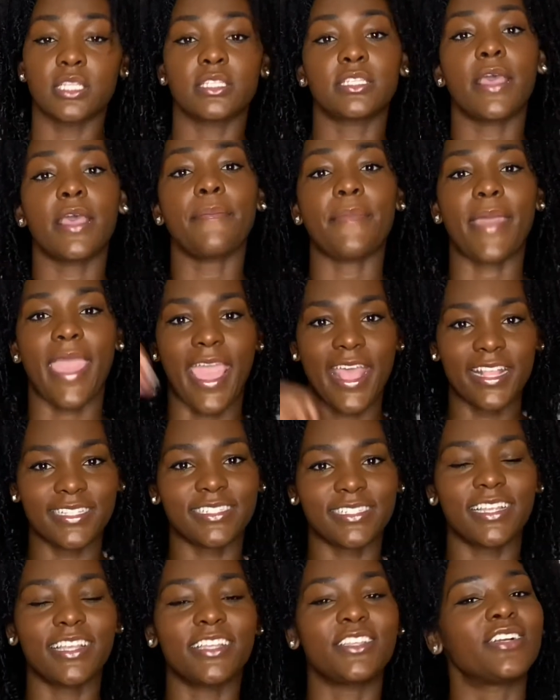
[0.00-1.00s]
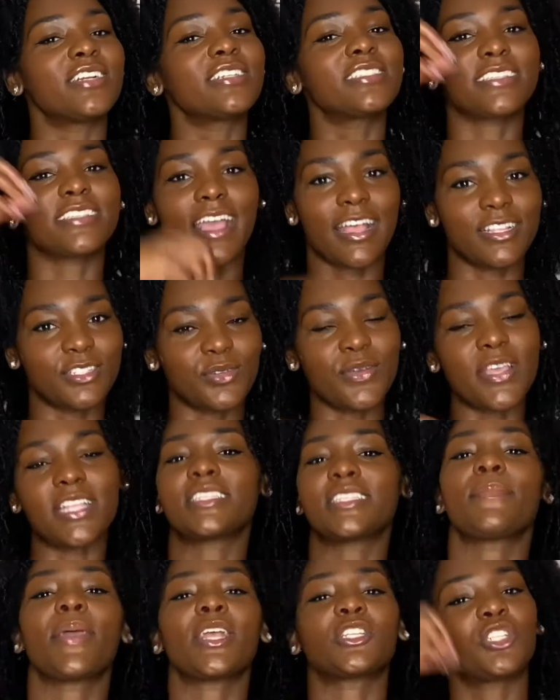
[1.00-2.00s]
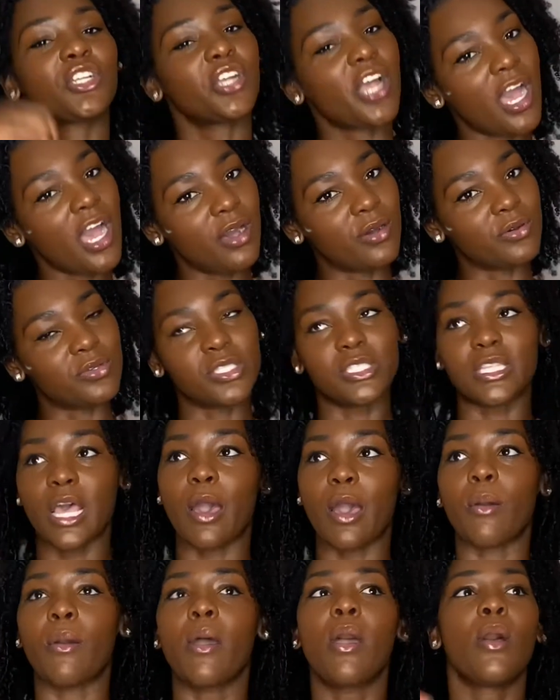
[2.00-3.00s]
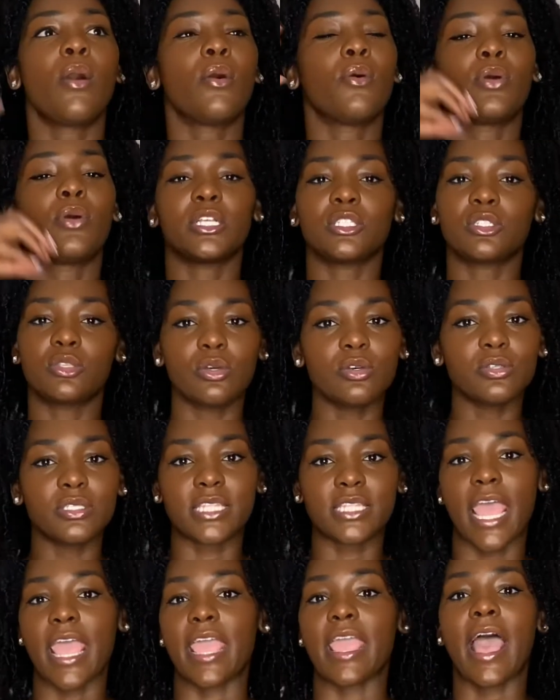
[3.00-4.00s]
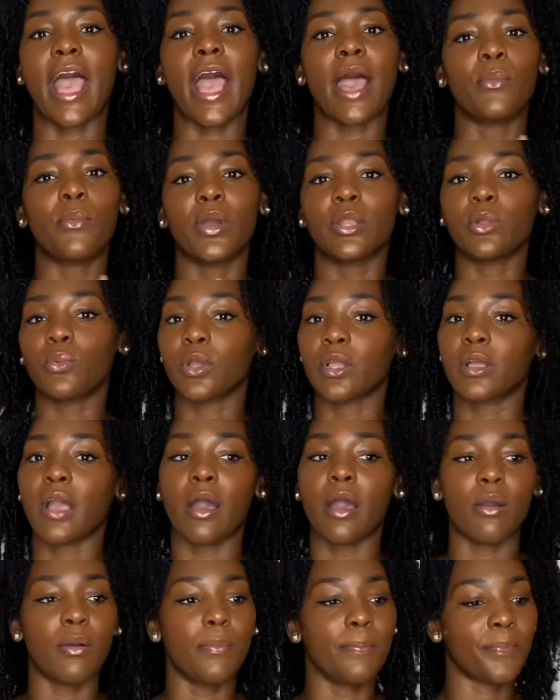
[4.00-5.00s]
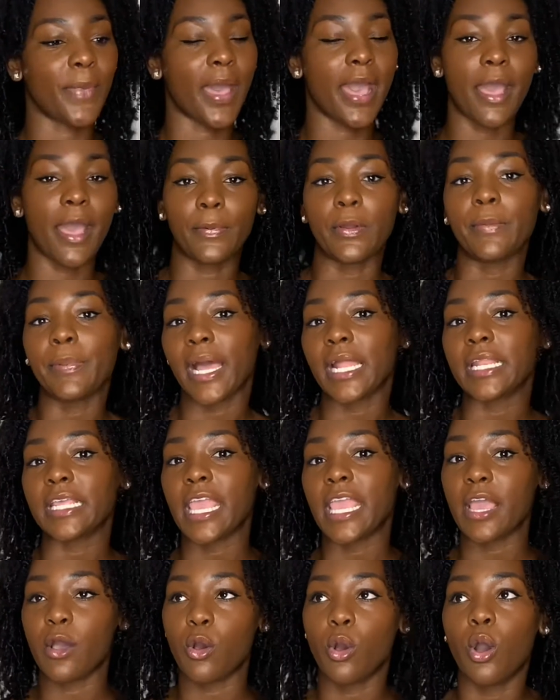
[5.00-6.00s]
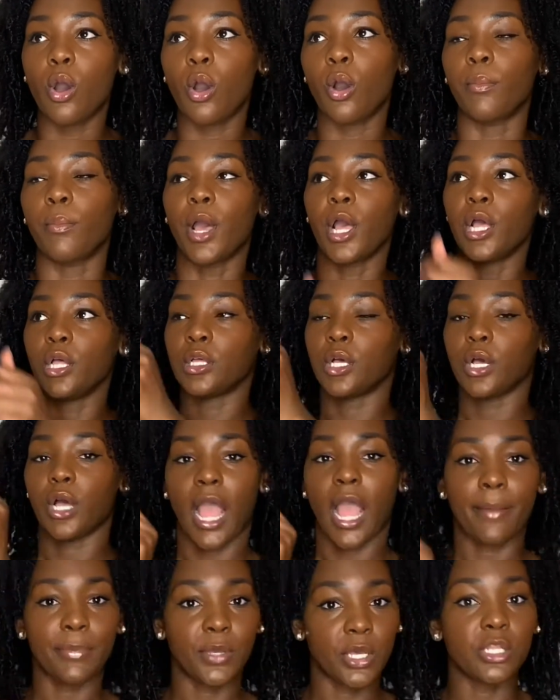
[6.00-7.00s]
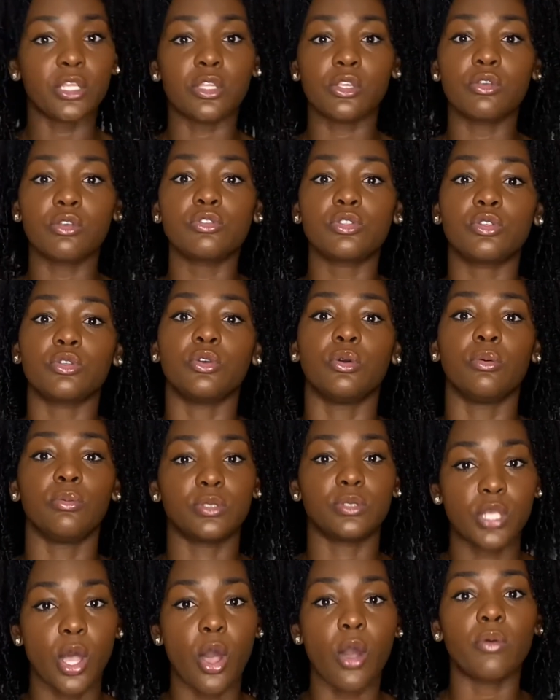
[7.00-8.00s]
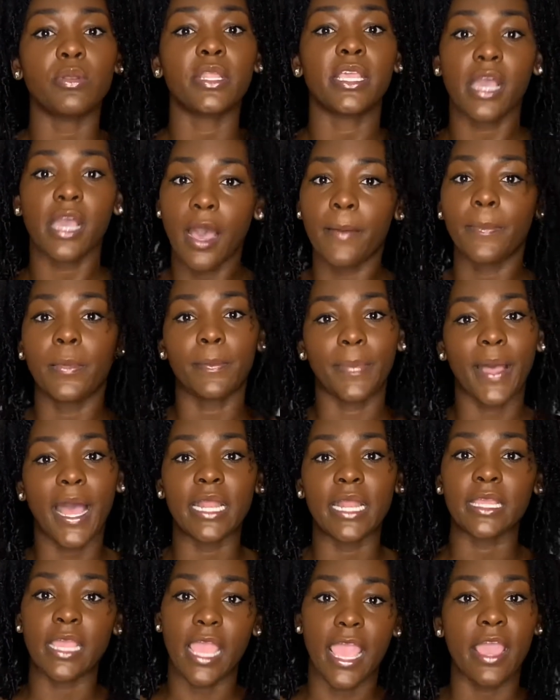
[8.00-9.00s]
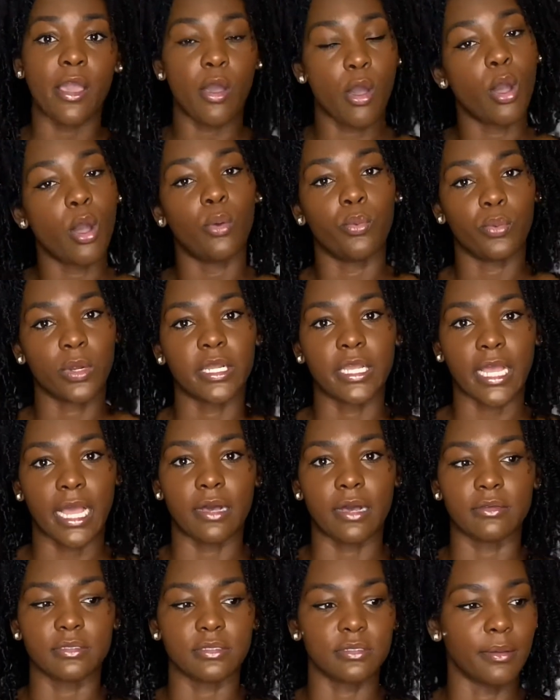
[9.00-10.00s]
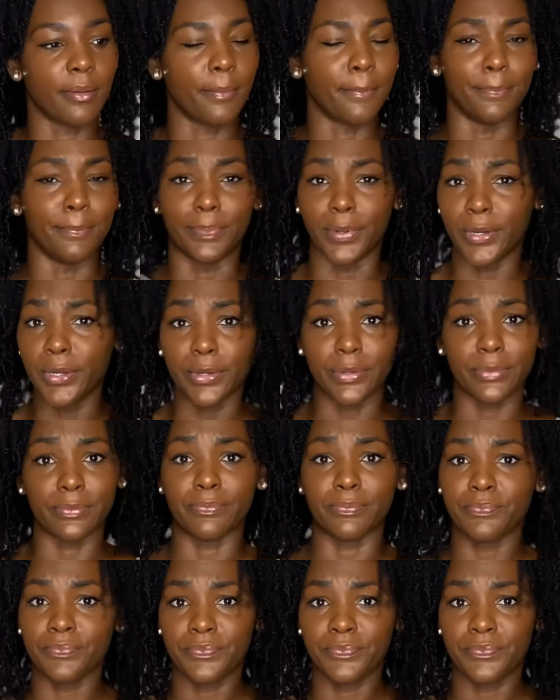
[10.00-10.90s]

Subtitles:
to match your schedule and to match your goals. So on Tuesday, I want to work out my upper body at home. I'm going to YouTube toning upper body at home workouts. Boom.